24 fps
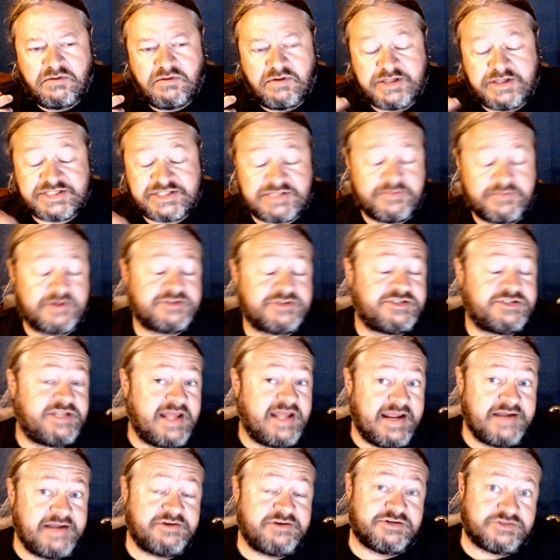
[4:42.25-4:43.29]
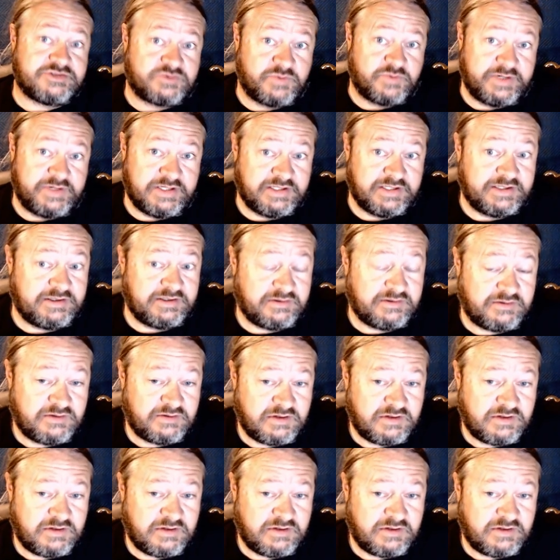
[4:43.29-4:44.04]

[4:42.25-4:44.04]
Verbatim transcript: it's the most dangerous wheelie,